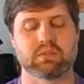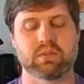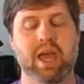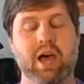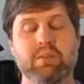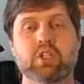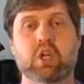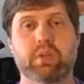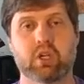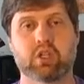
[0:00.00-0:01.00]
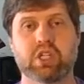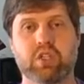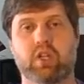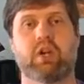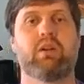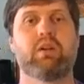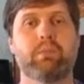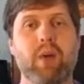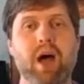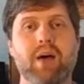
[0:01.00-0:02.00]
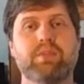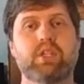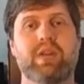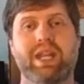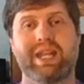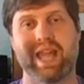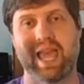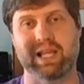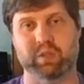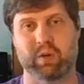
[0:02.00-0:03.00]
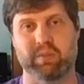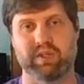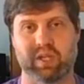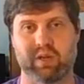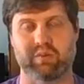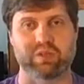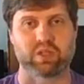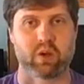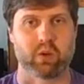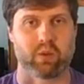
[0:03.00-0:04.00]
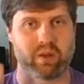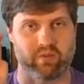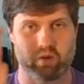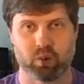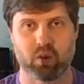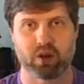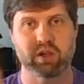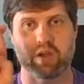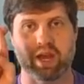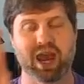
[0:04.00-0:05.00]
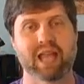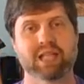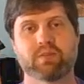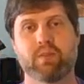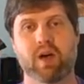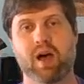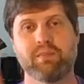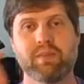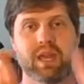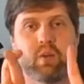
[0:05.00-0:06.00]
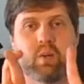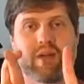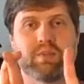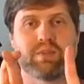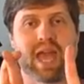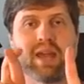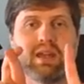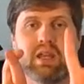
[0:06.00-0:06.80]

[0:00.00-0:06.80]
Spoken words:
help determine your gender. Mom donated an X chromosome. So if you're a boy, you got an X from mom and a Y from dad,